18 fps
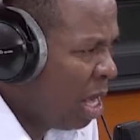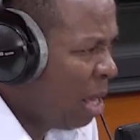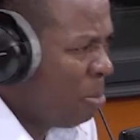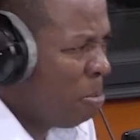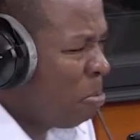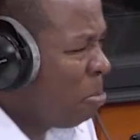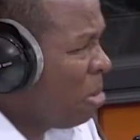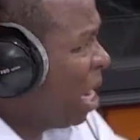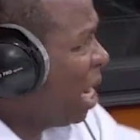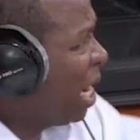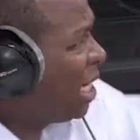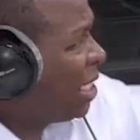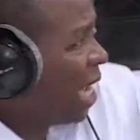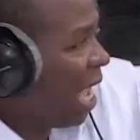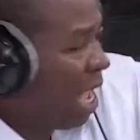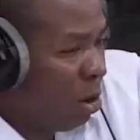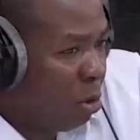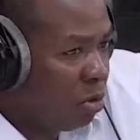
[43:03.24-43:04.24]
many
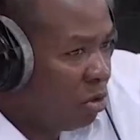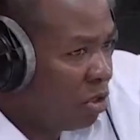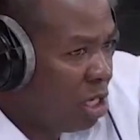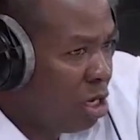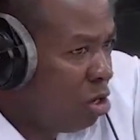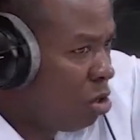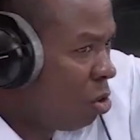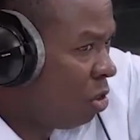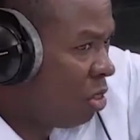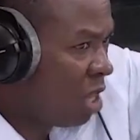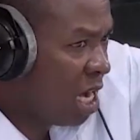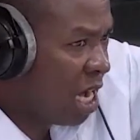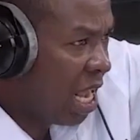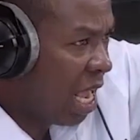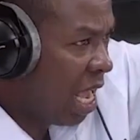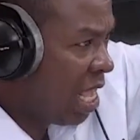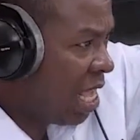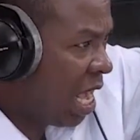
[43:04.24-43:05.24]
towns in northern
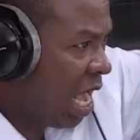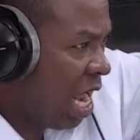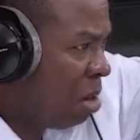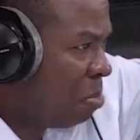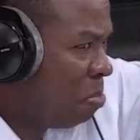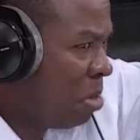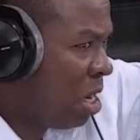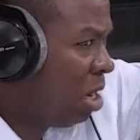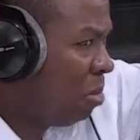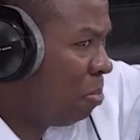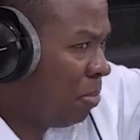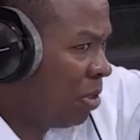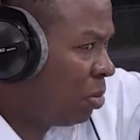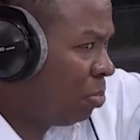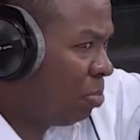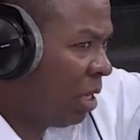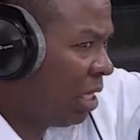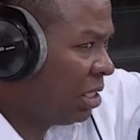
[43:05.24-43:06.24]
Kenya, in many
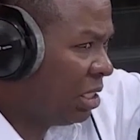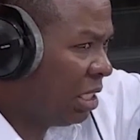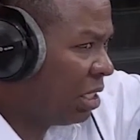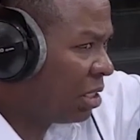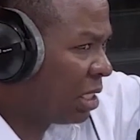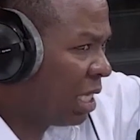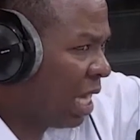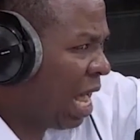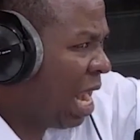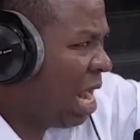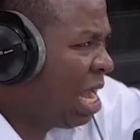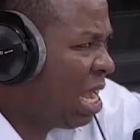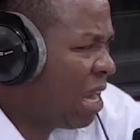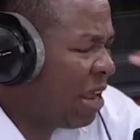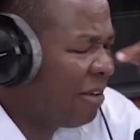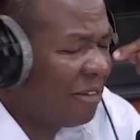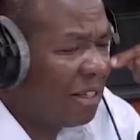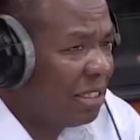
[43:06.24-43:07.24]
spaces, had
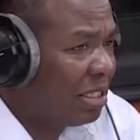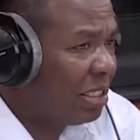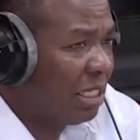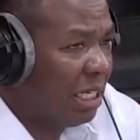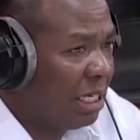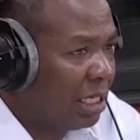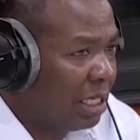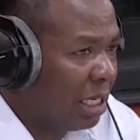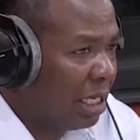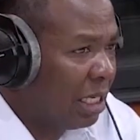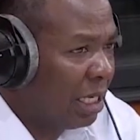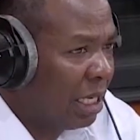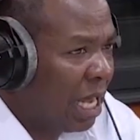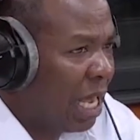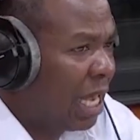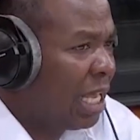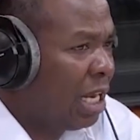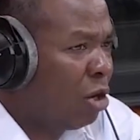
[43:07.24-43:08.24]
never seen
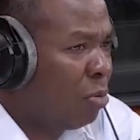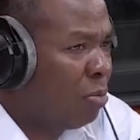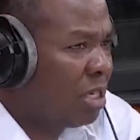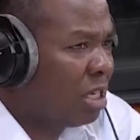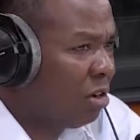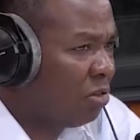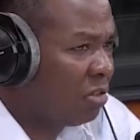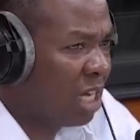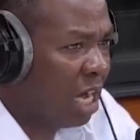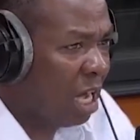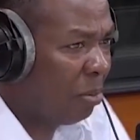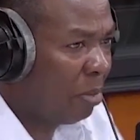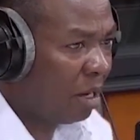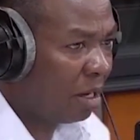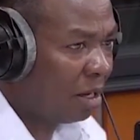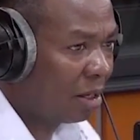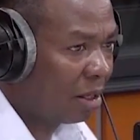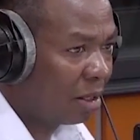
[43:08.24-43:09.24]
a kilometer of
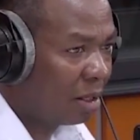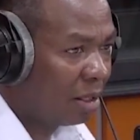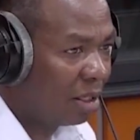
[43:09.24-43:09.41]
tarmac.